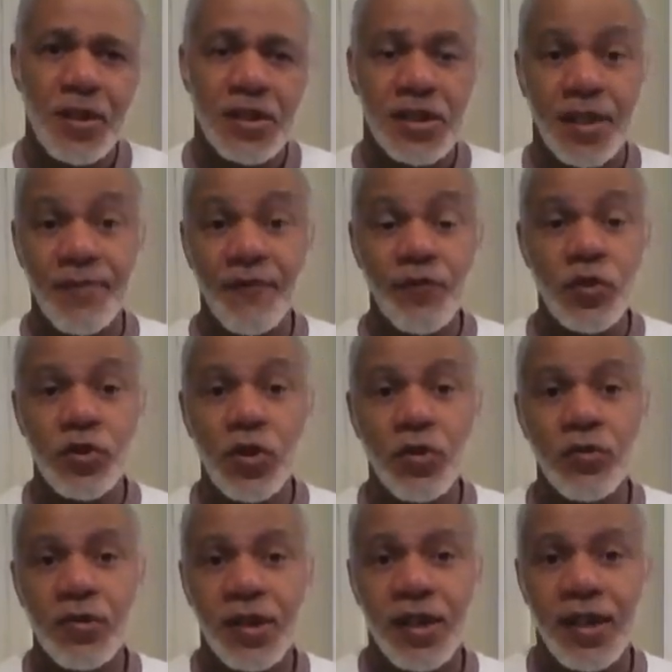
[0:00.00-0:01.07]
Some of you
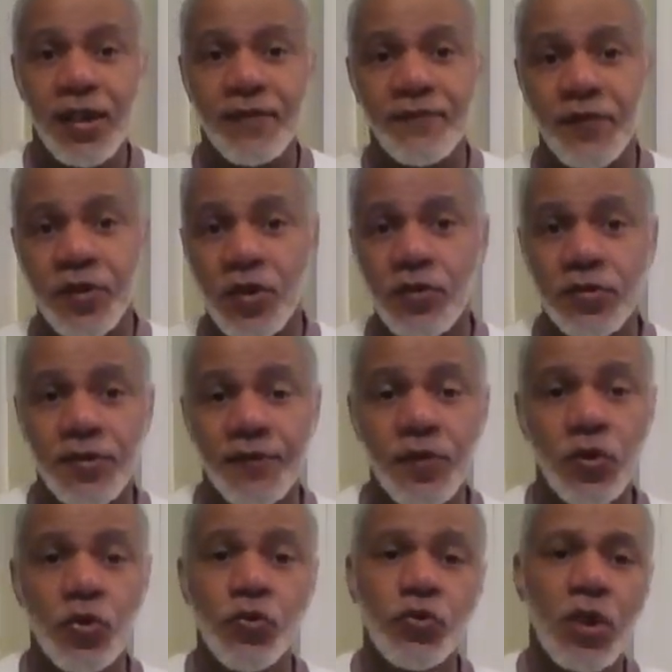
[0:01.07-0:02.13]
know, and for those of
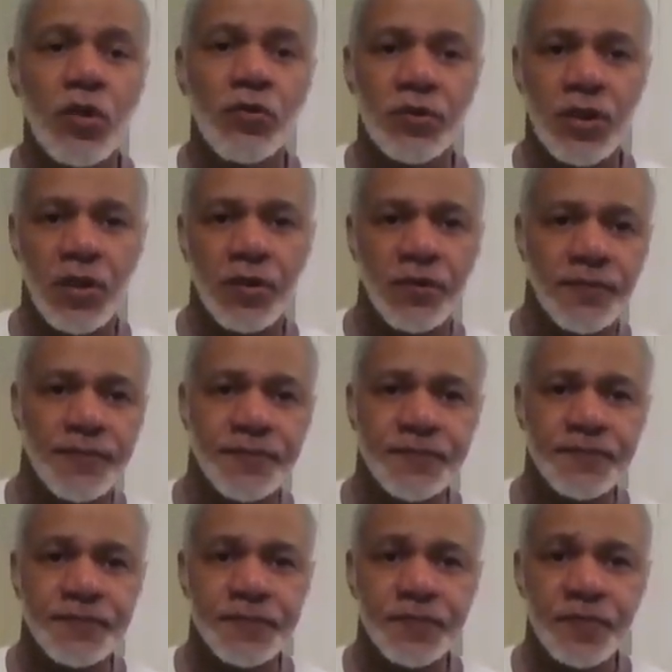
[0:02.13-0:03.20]
you who don't know,
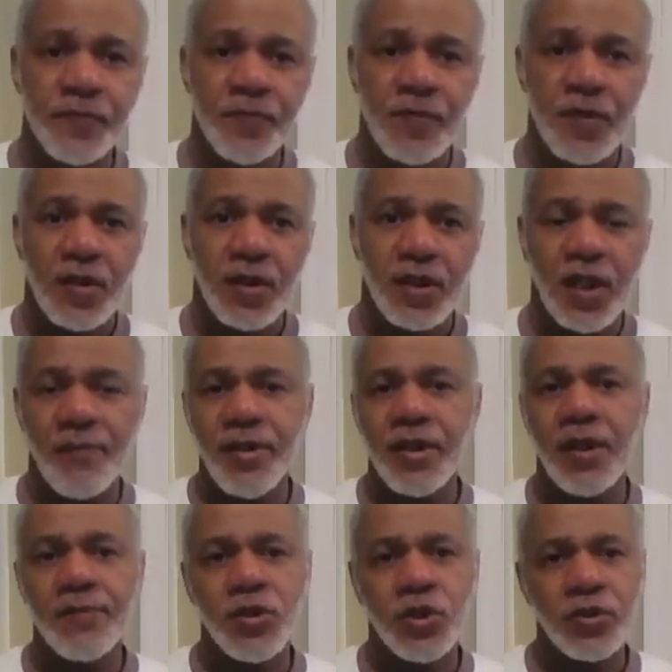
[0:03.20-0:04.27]

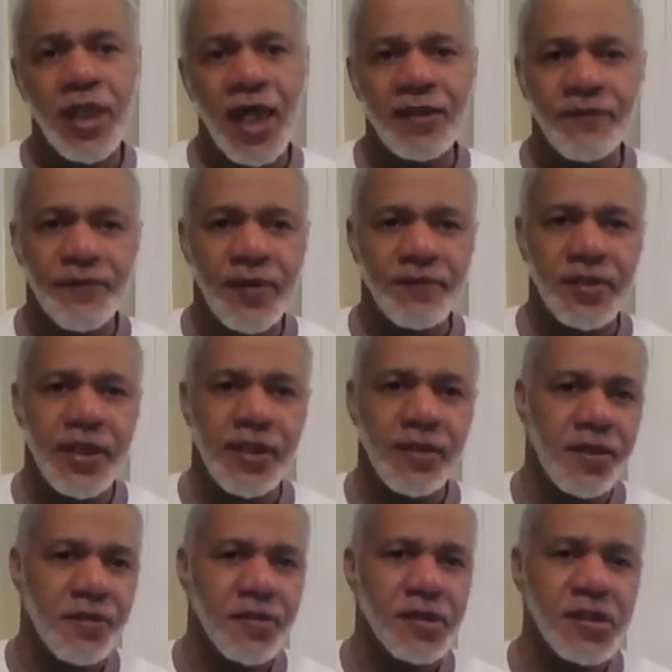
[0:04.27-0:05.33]
coming up July the 15th
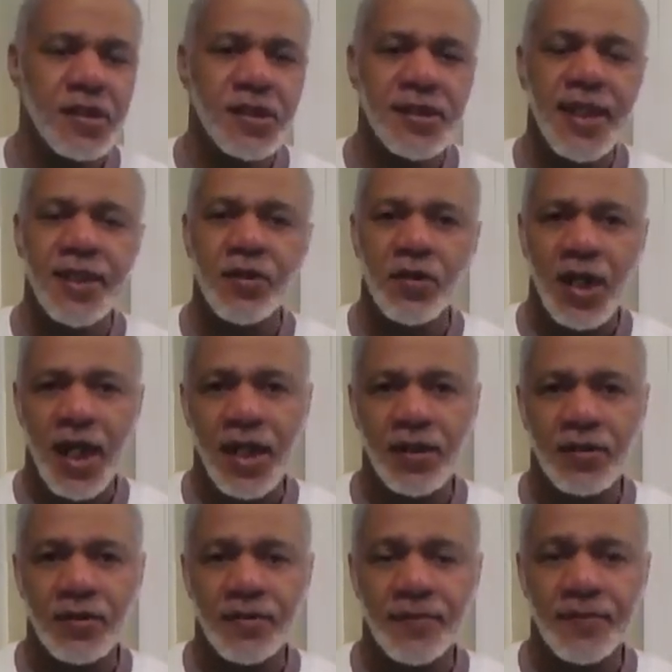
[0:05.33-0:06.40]
here in Cincinnati,
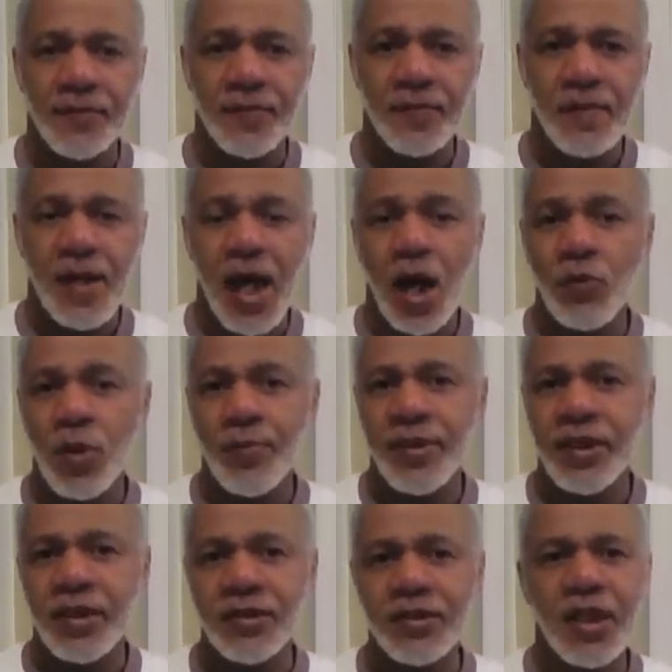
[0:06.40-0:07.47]
Ohio, I will
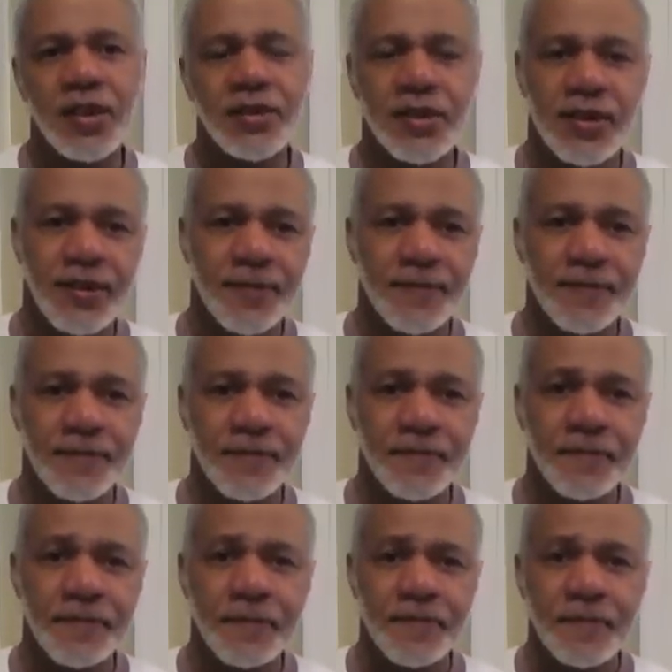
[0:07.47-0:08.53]
be conducting
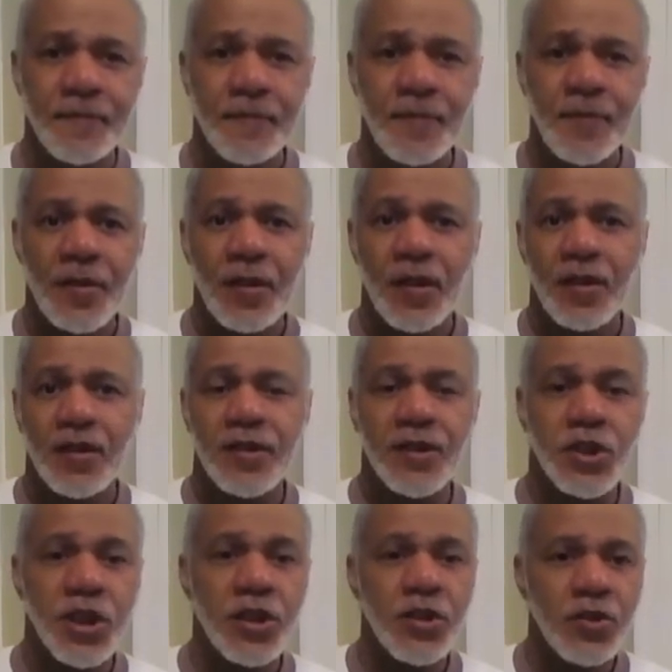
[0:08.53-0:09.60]
the
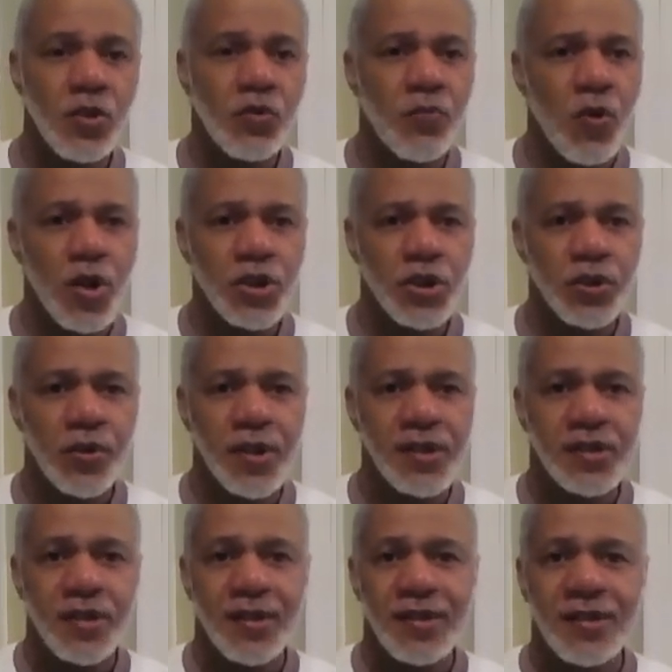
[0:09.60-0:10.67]
Jenendo Martial
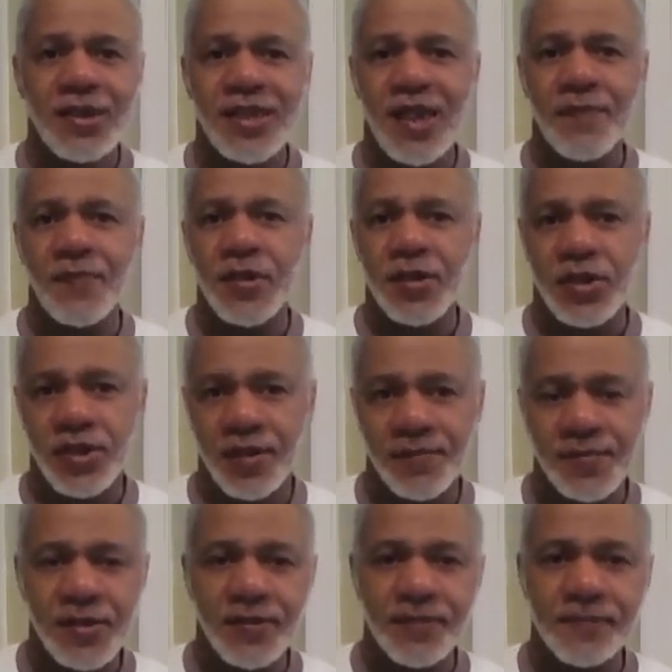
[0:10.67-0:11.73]
Arts
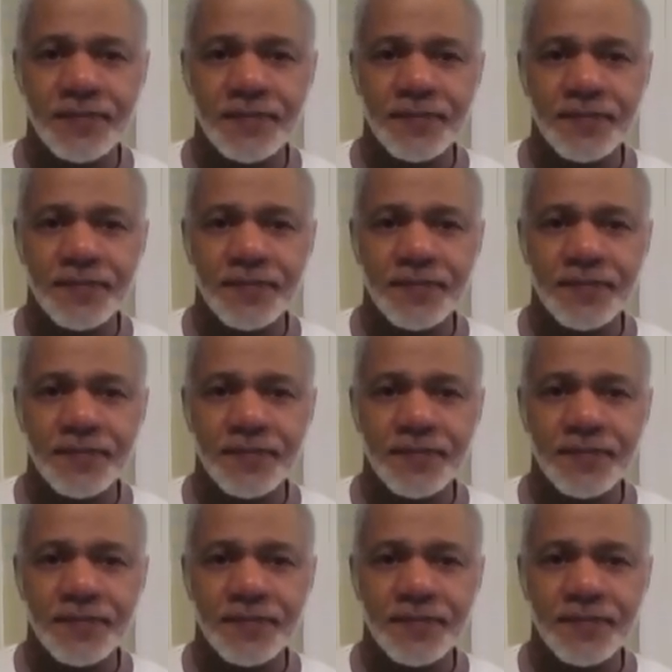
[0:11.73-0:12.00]
Championships